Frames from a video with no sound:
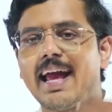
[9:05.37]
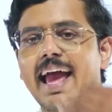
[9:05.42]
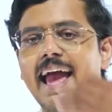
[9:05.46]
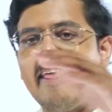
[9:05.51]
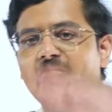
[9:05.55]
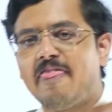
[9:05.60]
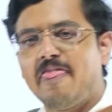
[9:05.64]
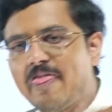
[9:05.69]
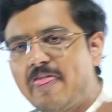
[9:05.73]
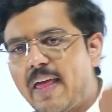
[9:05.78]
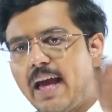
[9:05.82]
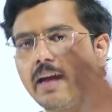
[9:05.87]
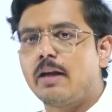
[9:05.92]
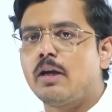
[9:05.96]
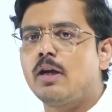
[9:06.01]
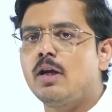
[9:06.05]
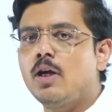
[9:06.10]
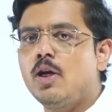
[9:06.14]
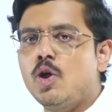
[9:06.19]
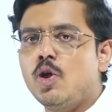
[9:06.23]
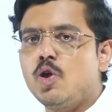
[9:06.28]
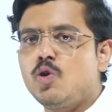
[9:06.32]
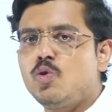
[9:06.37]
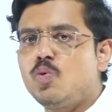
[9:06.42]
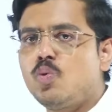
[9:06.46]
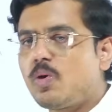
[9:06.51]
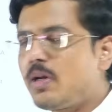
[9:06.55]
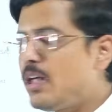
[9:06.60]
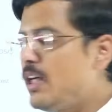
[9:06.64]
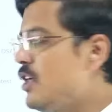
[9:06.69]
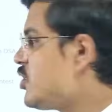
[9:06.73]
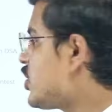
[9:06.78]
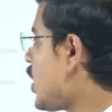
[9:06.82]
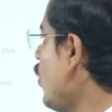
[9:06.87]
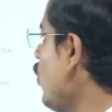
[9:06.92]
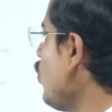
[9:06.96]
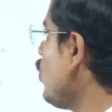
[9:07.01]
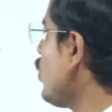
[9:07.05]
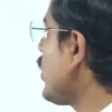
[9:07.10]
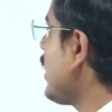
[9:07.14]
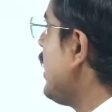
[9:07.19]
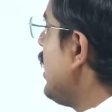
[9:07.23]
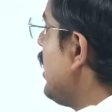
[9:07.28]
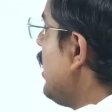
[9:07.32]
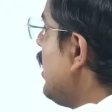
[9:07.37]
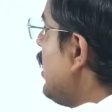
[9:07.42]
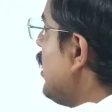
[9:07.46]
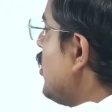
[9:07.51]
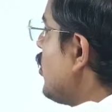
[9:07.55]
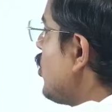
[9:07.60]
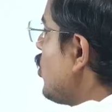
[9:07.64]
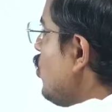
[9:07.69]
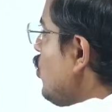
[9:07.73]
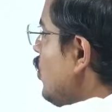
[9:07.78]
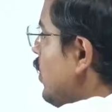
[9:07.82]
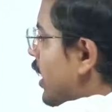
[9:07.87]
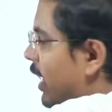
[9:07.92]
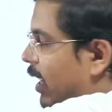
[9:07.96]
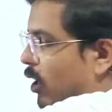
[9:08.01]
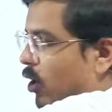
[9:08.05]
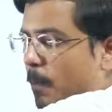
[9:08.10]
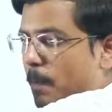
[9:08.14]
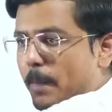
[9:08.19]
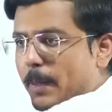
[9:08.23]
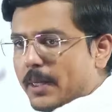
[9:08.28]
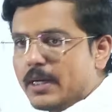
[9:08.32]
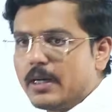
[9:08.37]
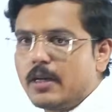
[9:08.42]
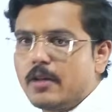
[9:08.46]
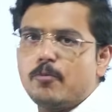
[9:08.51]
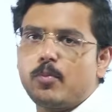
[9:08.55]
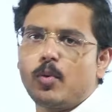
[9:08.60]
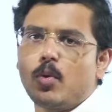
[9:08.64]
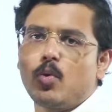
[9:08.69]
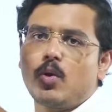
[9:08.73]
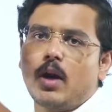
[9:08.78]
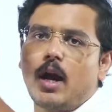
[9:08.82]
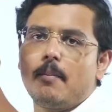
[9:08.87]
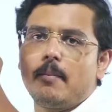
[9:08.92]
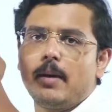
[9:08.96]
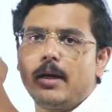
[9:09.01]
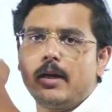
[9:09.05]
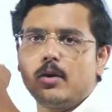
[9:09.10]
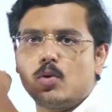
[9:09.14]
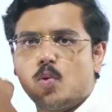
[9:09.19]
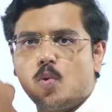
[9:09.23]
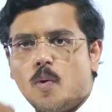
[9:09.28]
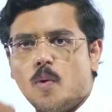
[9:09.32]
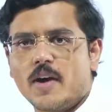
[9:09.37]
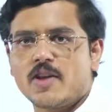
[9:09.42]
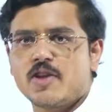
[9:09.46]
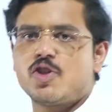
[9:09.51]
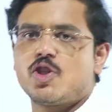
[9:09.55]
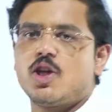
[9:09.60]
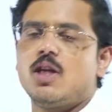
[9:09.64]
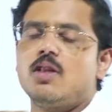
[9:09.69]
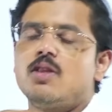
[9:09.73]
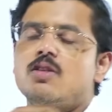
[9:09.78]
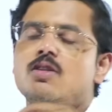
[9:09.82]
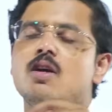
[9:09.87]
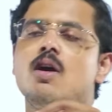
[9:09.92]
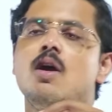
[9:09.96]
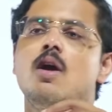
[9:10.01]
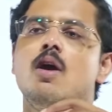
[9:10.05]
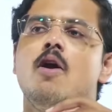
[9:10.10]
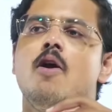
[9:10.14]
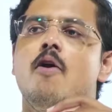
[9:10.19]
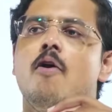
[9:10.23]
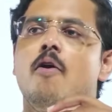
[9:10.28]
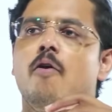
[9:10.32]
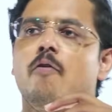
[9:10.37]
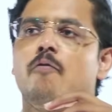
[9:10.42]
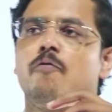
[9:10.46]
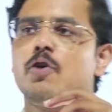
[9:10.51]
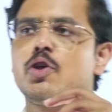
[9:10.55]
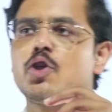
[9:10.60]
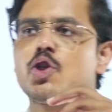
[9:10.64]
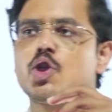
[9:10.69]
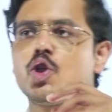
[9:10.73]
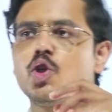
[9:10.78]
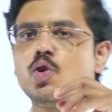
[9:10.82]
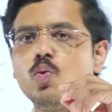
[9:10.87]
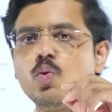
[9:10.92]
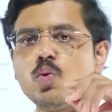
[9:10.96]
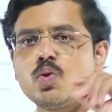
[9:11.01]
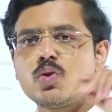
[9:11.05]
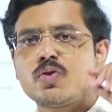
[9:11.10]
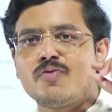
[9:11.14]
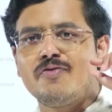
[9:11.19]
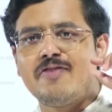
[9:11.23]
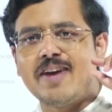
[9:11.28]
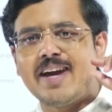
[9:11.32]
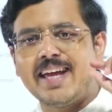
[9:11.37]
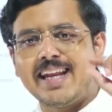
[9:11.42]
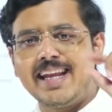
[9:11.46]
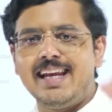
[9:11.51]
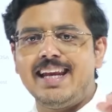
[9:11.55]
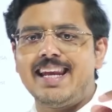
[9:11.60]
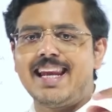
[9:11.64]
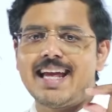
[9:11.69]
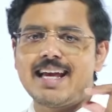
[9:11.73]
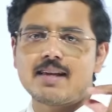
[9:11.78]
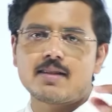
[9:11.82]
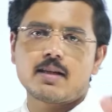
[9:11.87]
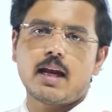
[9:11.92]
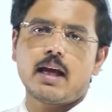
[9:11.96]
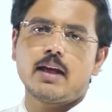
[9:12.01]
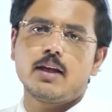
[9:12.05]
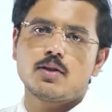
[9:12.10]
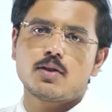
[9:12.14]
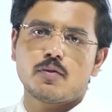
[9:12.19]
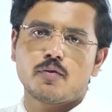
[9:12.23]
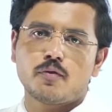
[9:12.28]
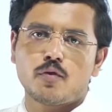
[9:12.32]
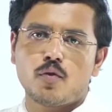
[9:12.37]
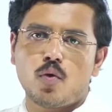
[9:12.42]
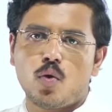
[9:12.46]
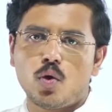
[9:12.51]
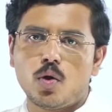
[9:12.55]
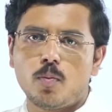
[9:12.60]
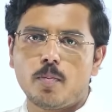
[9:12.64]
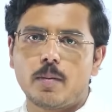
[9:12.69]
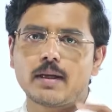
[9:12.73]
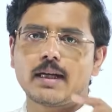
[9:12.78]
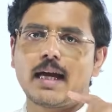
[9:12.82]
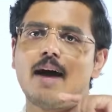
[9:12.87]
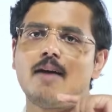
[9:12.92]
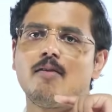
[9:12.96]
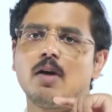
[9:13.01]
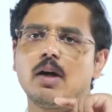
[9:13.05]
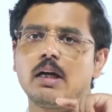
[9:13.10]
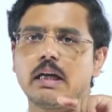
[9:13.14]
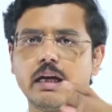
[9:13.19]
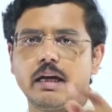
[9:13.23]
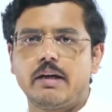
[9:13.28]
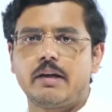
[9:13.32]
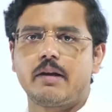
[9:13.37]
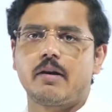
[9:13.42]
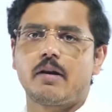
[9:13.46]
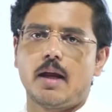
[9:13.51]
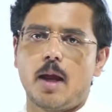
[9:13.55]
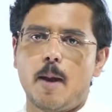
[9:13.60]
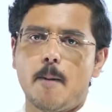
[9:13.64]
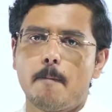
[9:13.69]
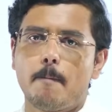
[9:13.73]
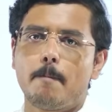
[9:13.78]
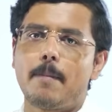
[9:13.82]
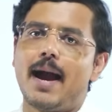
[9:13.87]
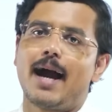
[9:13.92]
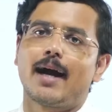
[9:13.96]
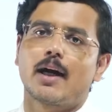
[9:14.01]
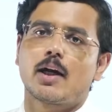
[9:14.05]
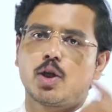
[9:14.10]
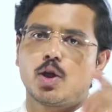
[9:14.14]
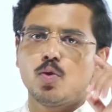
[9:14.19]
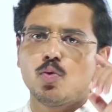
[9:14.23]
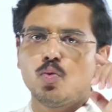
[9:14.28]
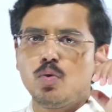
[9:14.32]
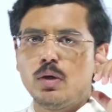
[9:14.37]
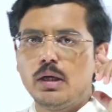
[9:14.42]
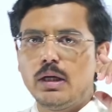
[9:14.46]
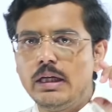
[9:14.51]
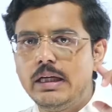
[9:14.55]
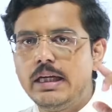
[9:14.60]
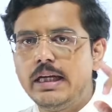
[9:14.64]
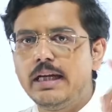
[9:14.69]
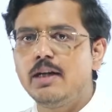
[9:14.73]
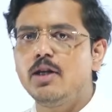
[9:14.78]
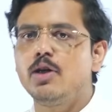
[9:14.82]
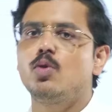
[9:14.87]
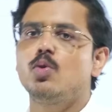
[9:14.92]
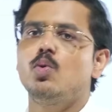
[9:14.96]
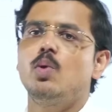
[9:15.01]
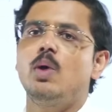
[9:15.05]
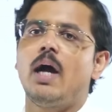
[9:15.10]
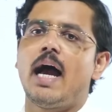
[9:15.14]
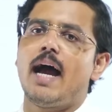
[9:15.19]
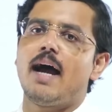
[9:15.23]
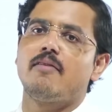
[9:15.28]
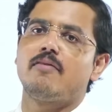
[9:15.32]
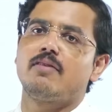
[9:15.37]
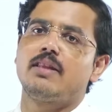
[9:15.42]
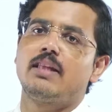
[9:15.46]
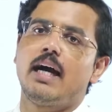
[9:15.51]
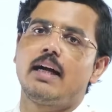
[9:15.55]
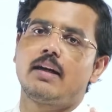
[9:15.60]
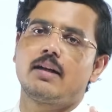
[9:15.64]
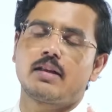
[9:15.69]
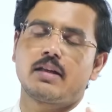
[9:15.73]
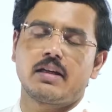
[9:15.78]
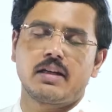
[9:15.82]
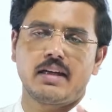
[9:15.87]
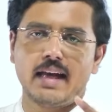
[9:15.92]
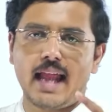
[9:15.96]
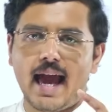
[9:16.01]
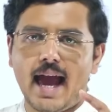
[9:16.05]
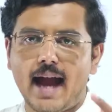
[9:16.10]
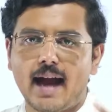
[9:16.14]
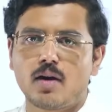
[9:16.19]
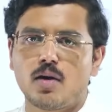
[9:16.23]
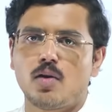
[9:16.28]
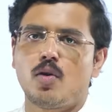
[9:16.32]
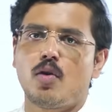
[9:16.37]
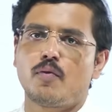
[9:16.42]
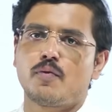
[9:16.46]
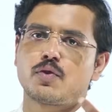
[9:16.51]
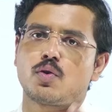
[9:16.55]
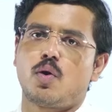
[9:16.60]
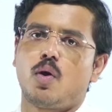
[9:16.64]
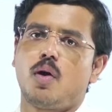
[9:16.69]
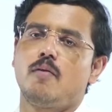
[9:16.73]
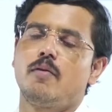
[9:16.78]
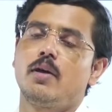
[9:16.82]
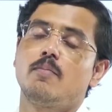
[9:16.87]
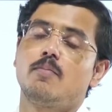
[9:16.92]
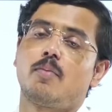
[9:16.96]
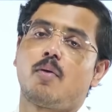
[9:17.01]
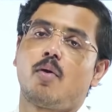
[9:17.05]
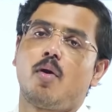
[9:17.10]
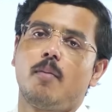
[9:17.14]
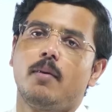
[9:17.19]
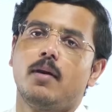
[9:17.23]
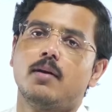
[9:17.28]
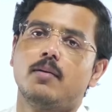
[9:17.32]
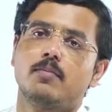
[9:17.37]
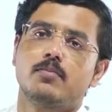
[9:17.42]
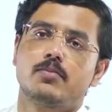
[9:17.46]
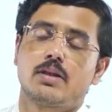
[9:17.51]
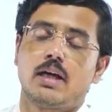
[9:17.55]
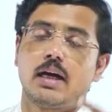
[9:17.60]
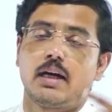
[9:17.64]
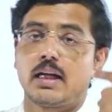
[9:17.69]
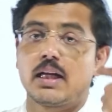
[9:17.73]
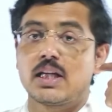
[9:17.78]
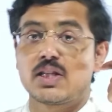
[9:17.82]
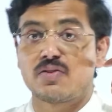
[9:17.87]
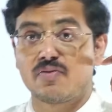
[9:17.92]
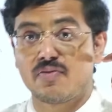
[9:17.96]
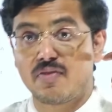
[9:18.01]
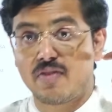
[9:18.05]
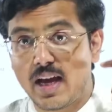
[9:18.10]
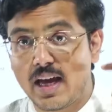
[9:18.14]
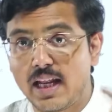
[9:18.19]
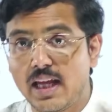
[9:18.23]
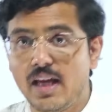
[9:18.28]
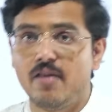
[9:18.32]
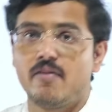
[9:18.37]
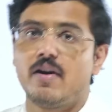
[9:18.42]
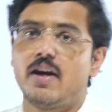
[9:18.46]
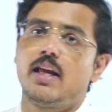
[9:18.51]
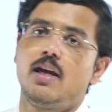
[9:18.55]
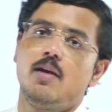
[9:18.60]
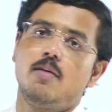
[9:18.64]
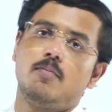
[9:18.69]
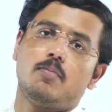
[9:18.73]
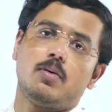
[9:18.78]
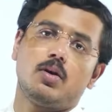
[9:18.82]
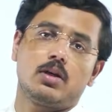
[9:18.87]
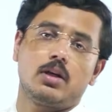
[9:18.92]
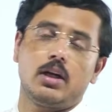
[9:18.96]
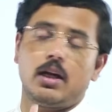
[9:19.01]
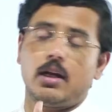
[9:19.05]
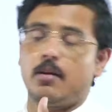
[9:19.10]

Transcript: And then you reach out to competitive programming, to questions which use very less lines of code but have a greater impact. You need to have that knack of solving problems. That is very, very important.